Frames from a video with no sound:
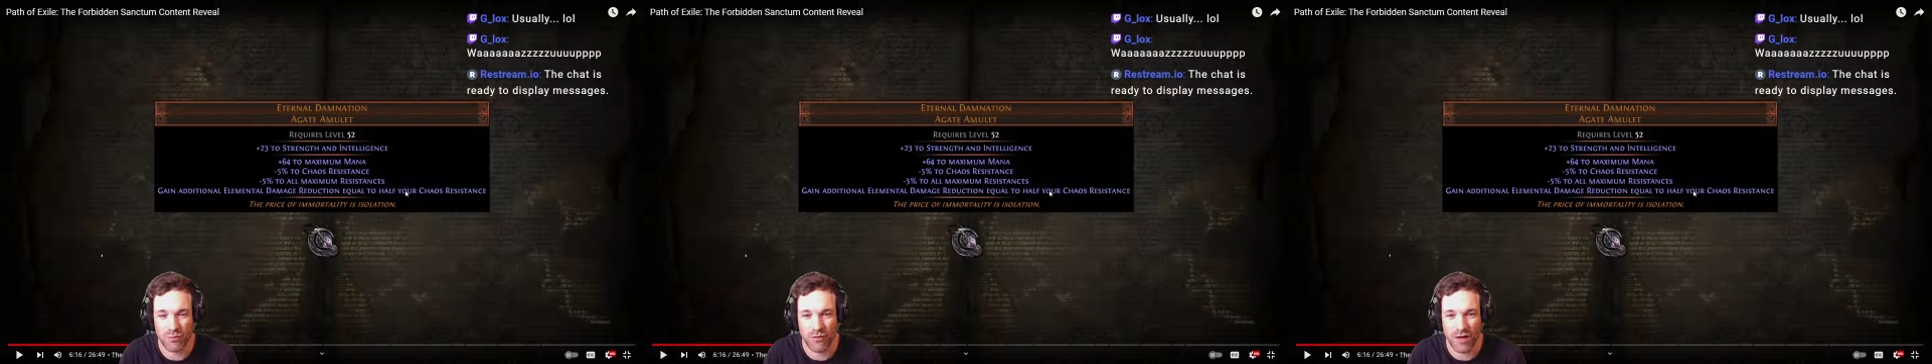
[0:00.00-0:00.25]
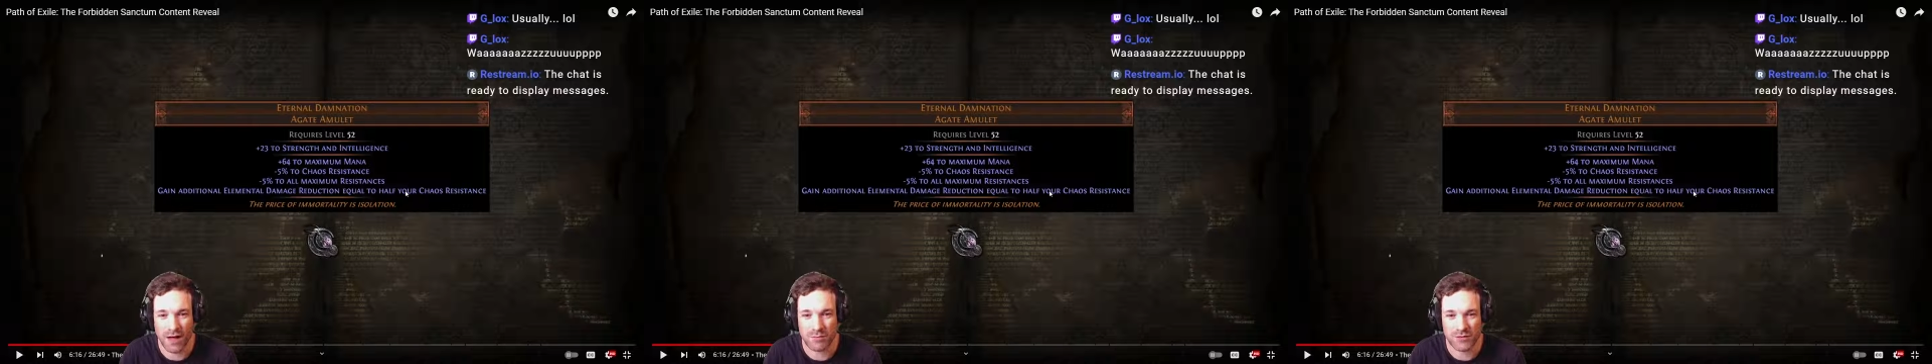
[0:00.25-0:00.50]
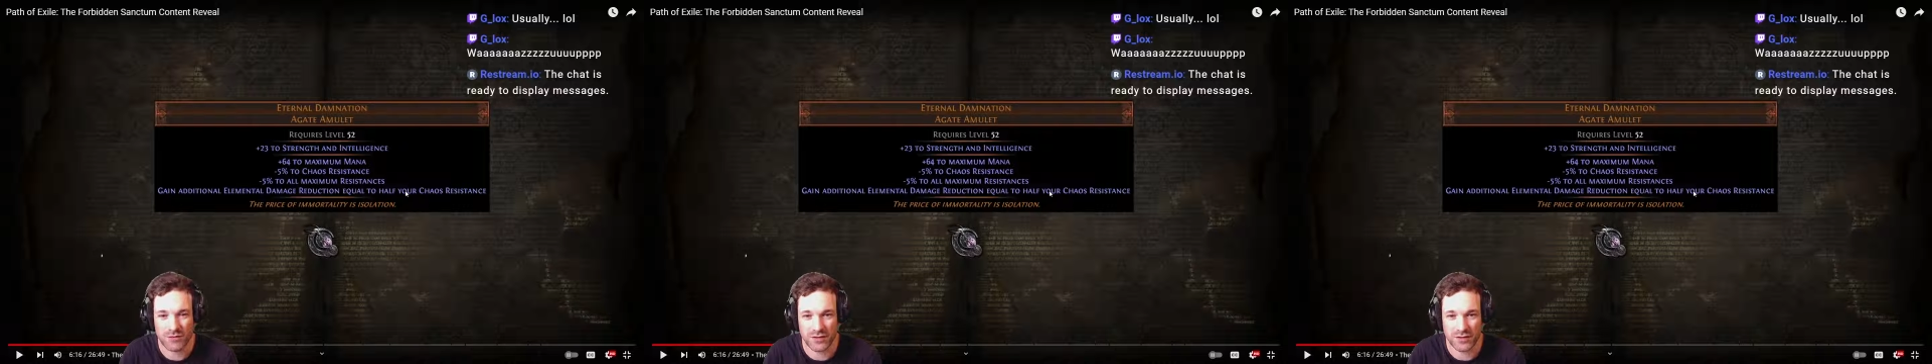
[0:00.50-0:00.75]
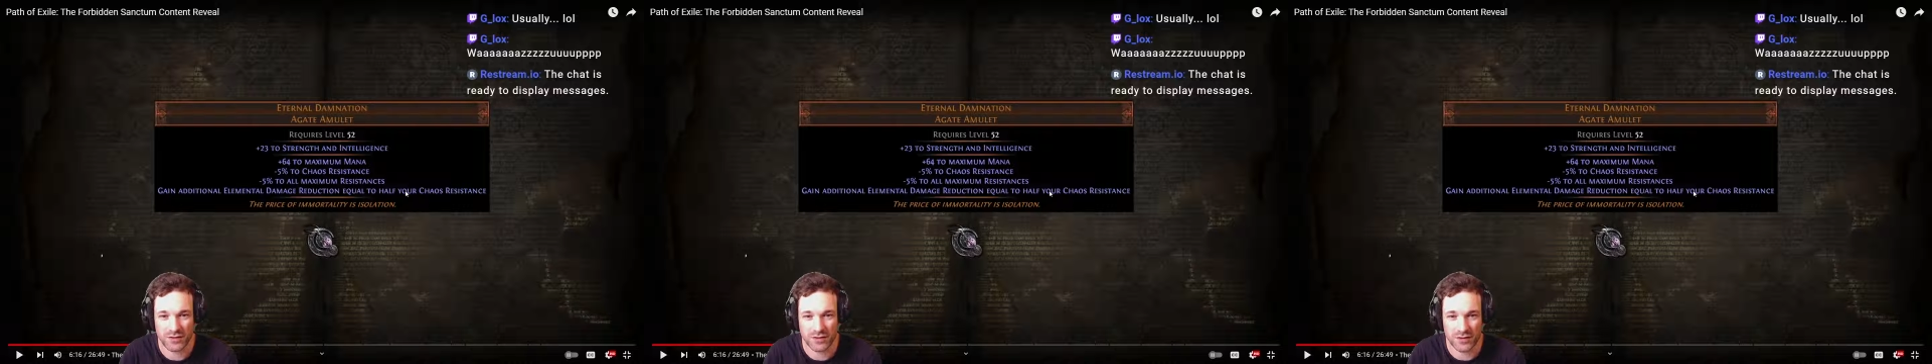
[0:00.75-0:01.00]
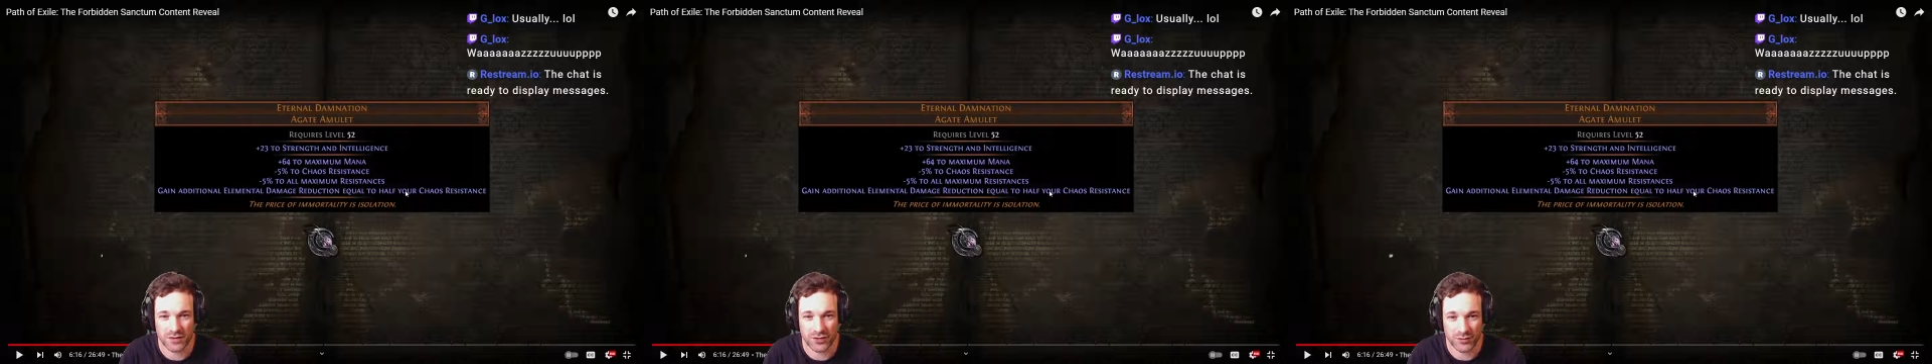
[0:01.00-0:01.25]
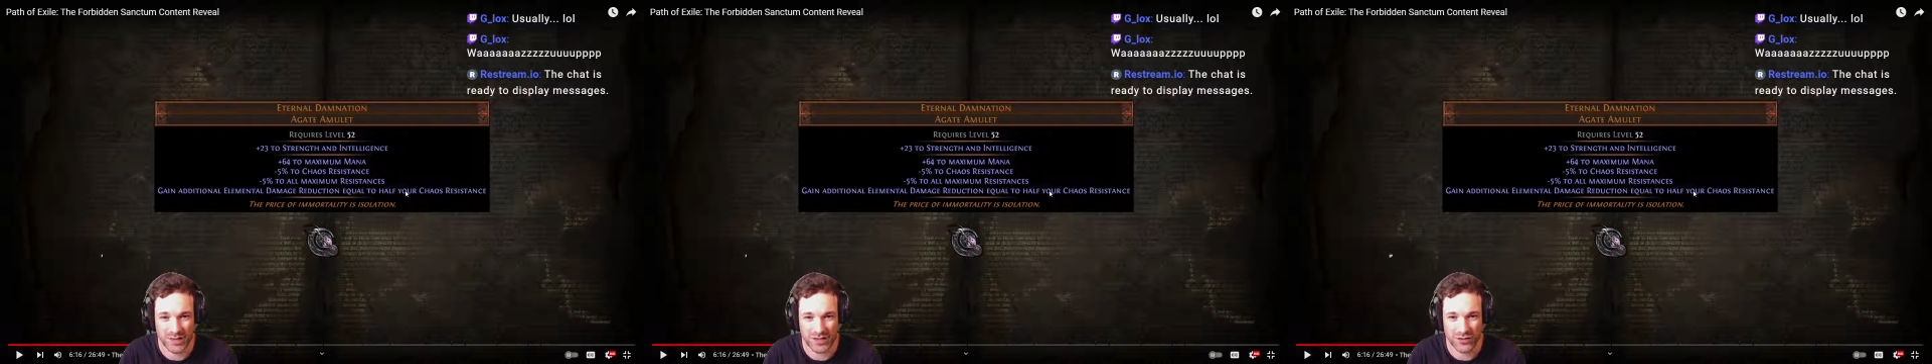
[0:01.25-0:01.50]
5% to all your
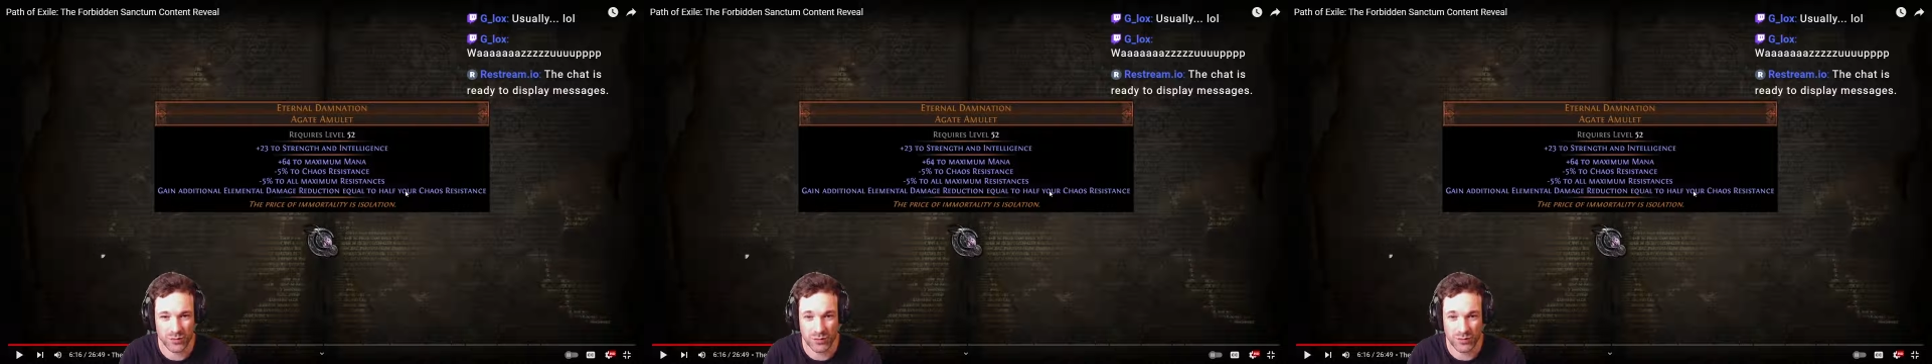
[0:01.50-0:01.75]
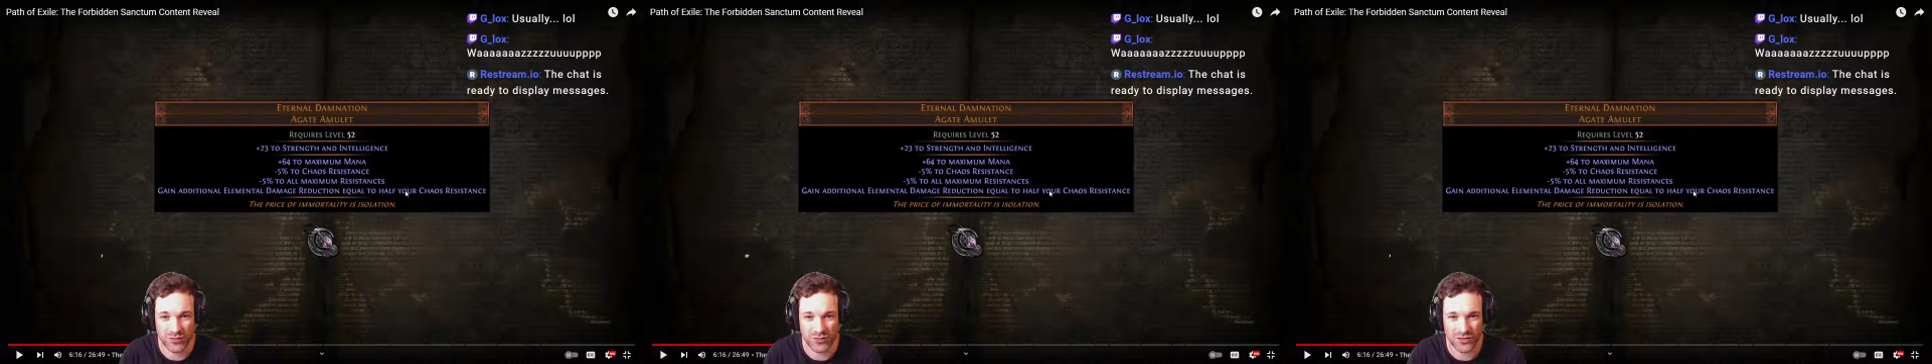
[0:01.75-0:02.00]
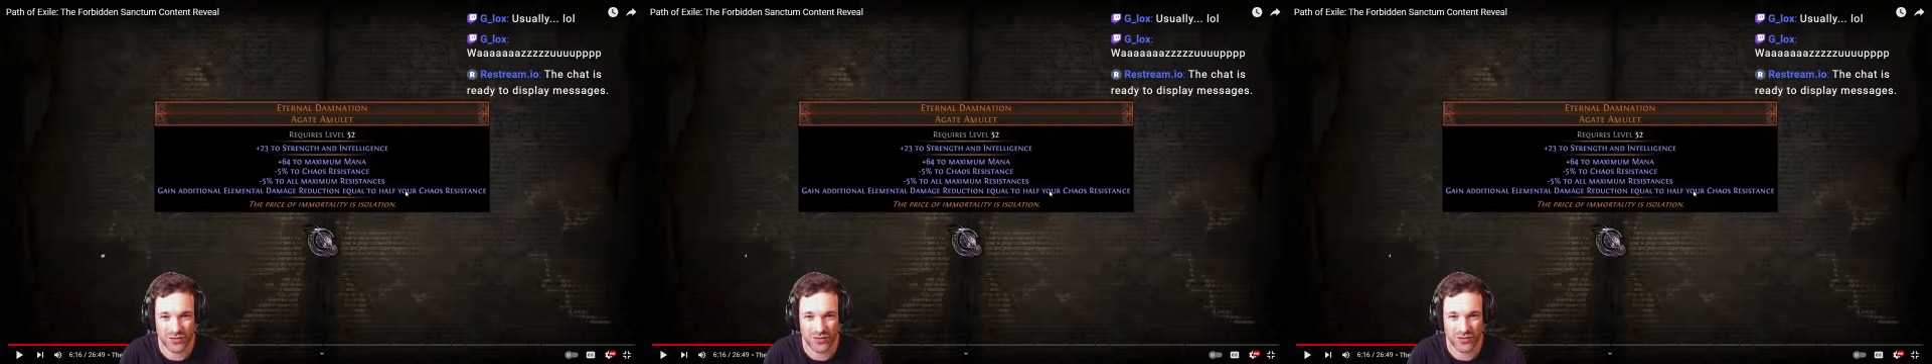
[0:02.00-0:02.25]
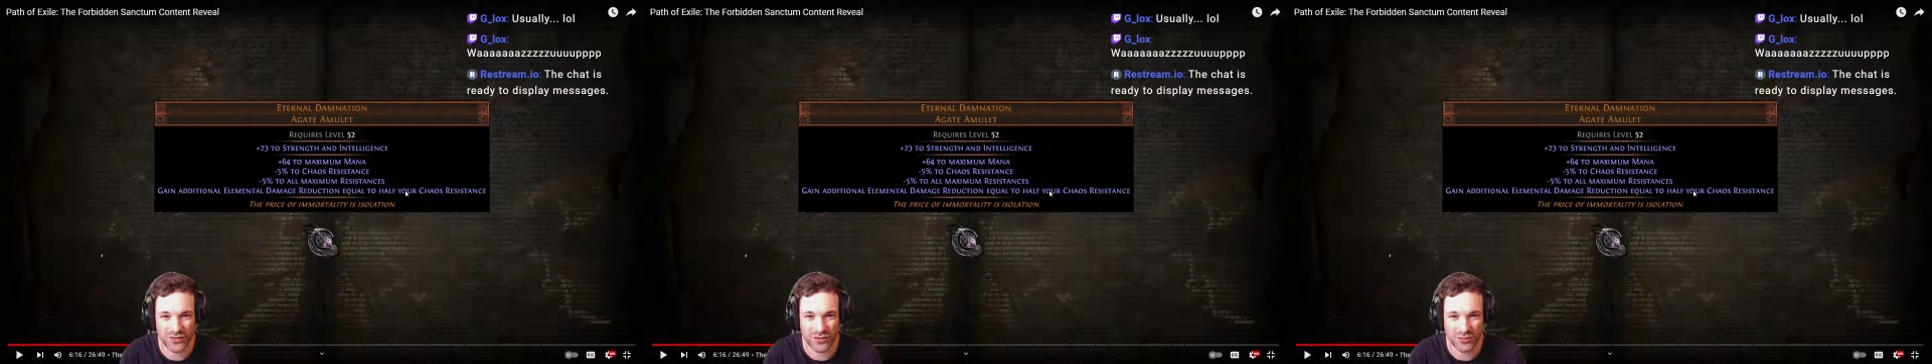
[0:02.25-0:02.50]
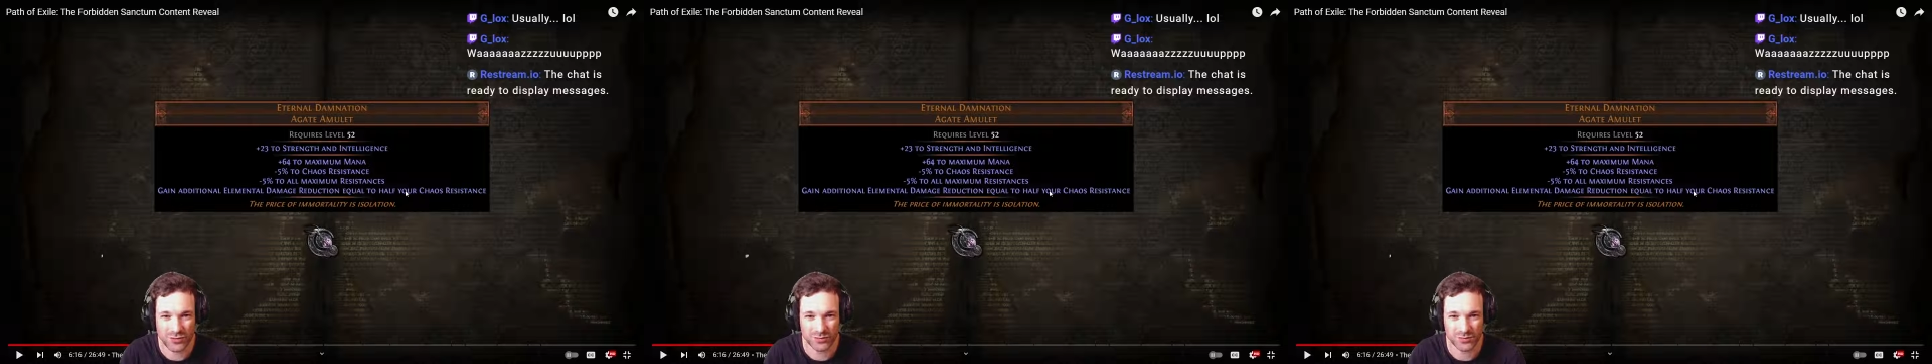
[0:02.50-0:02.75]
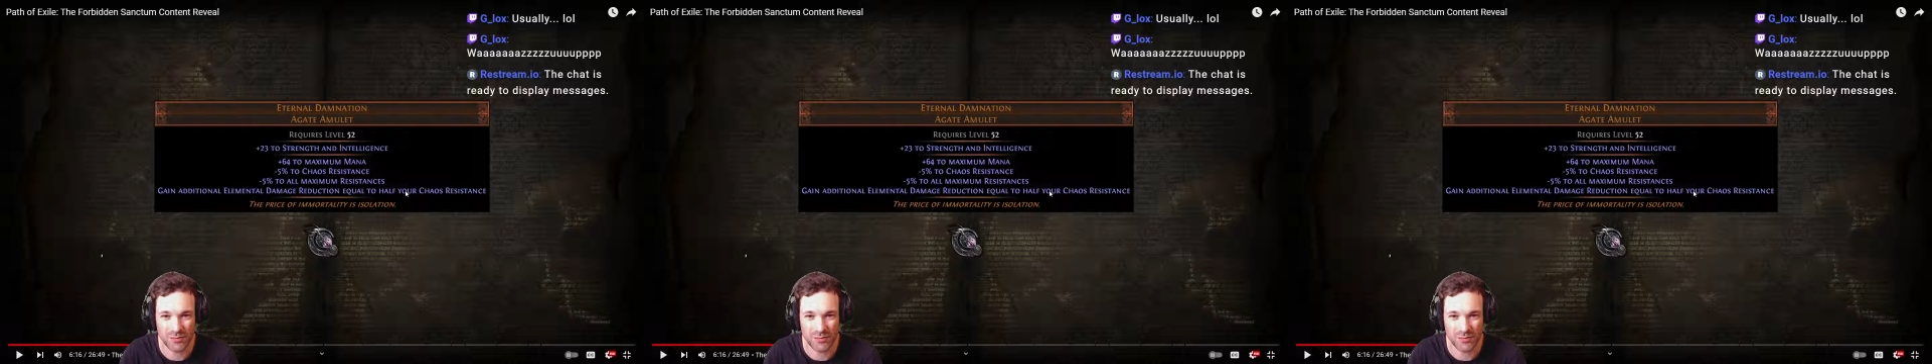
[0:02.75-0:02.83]
maximum resistances too.